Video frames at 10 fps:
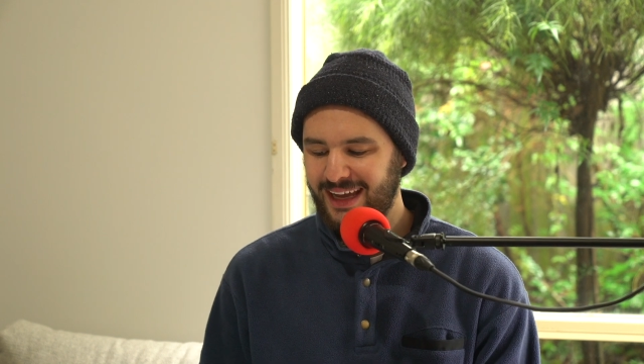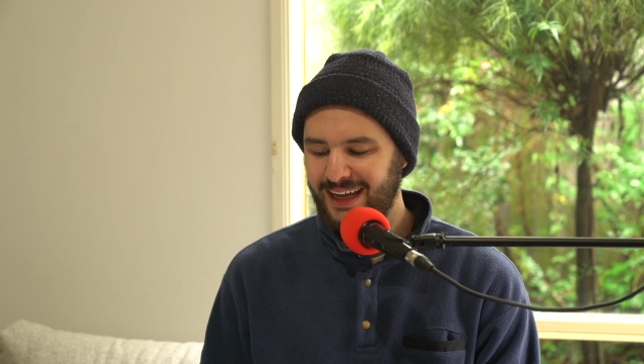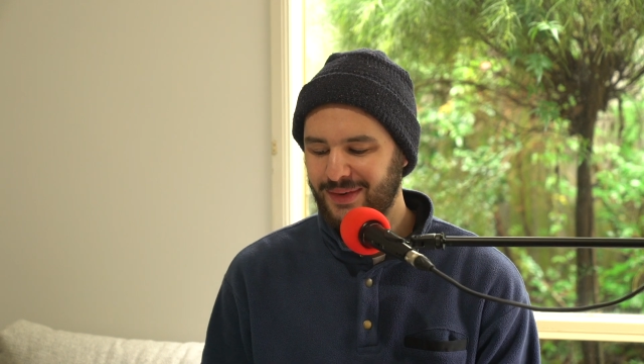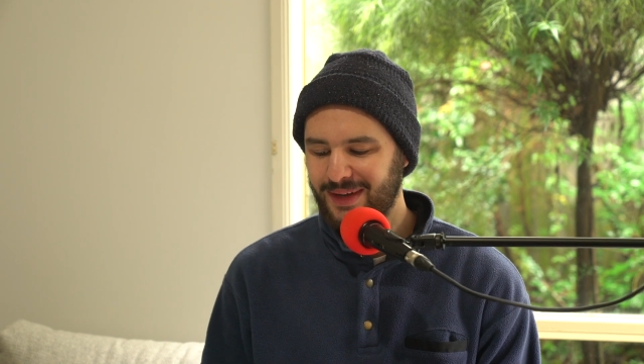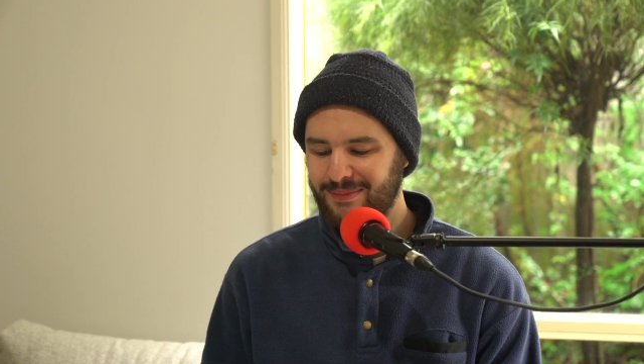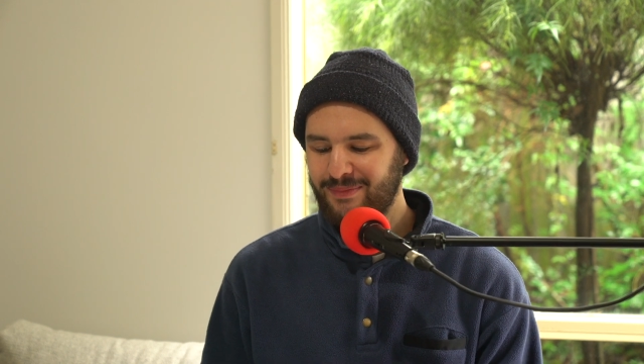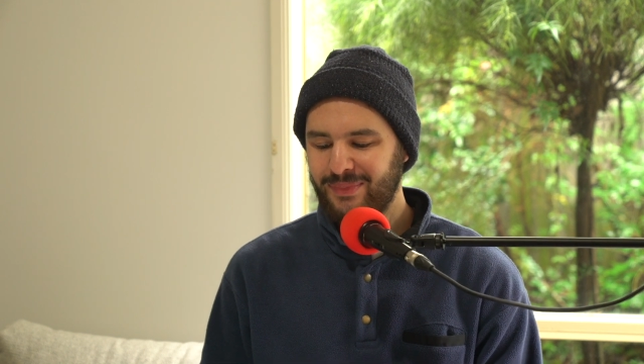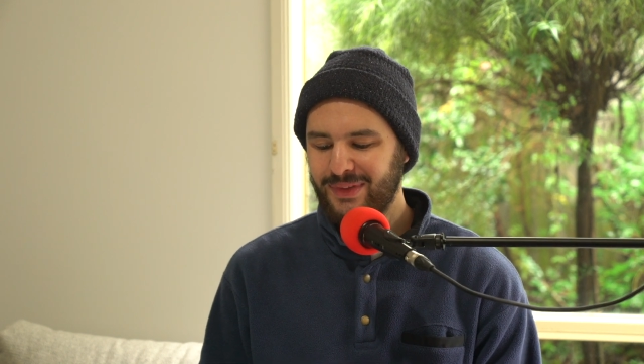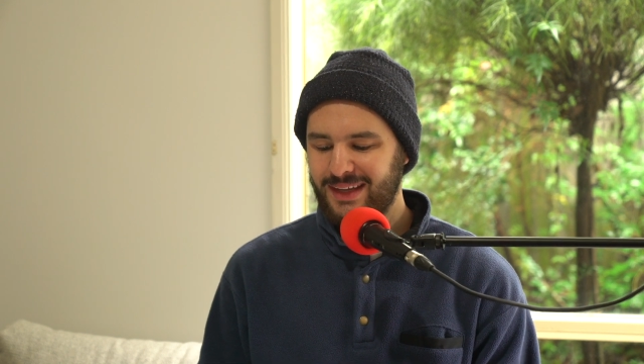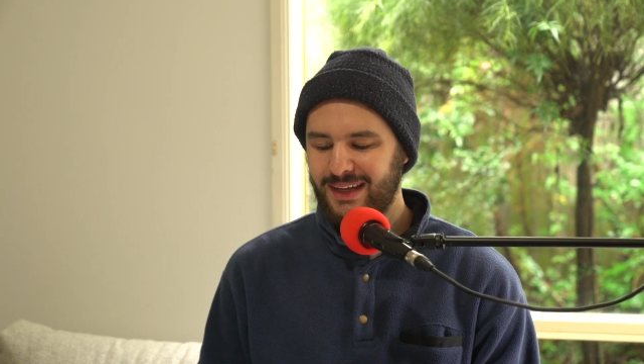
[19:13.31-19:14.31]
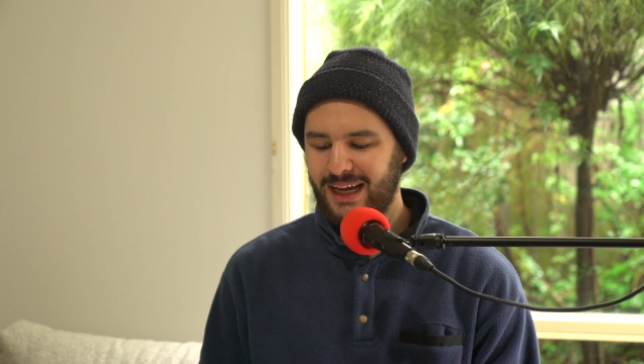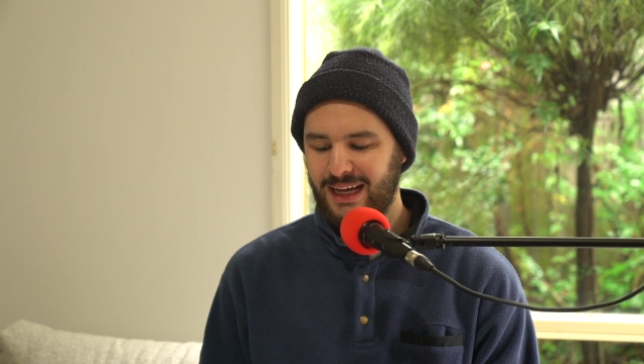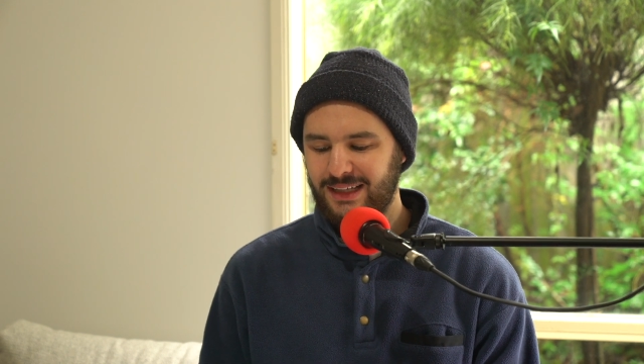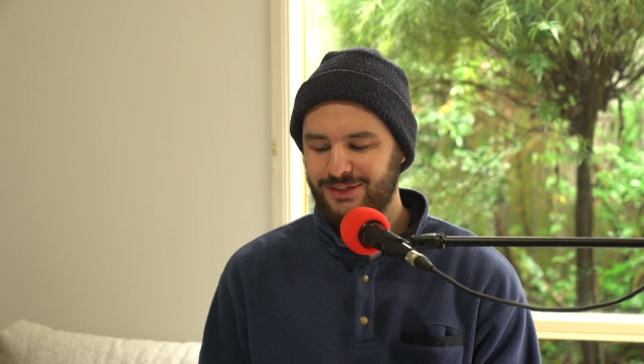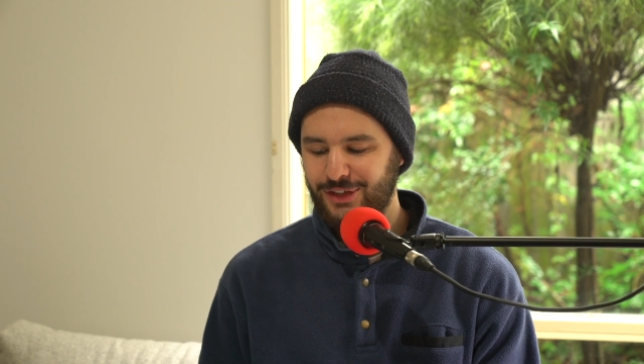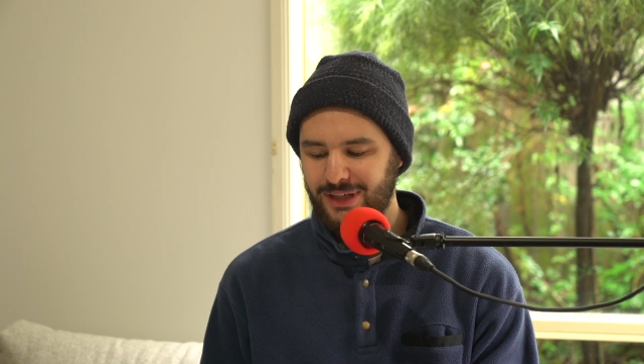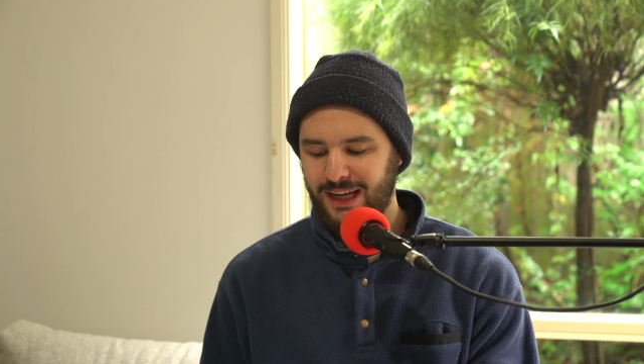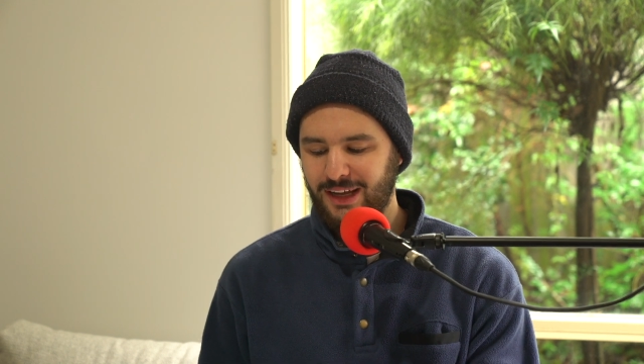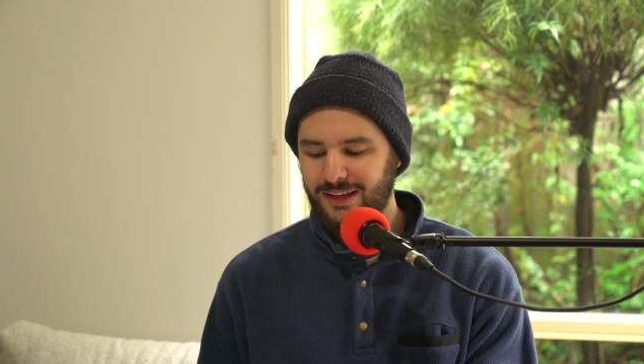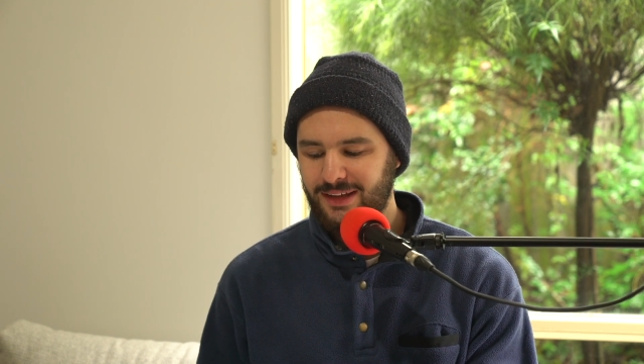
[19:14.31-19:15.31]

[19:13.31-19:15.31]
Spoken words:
Anyway, so yeah,